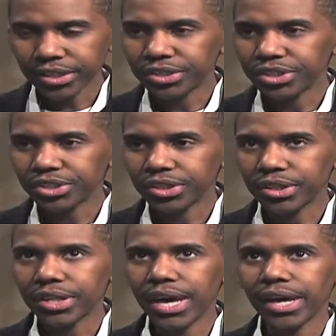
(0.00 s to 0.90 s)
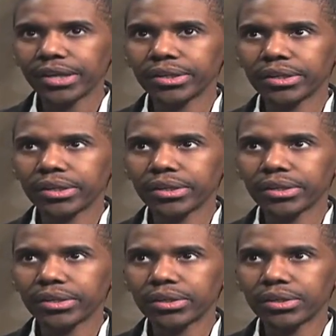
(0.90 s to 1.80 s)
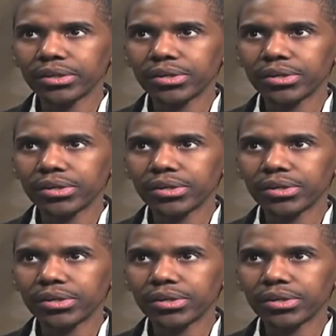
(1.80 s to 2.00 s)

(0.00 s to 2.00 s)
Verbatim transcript: condition that uh,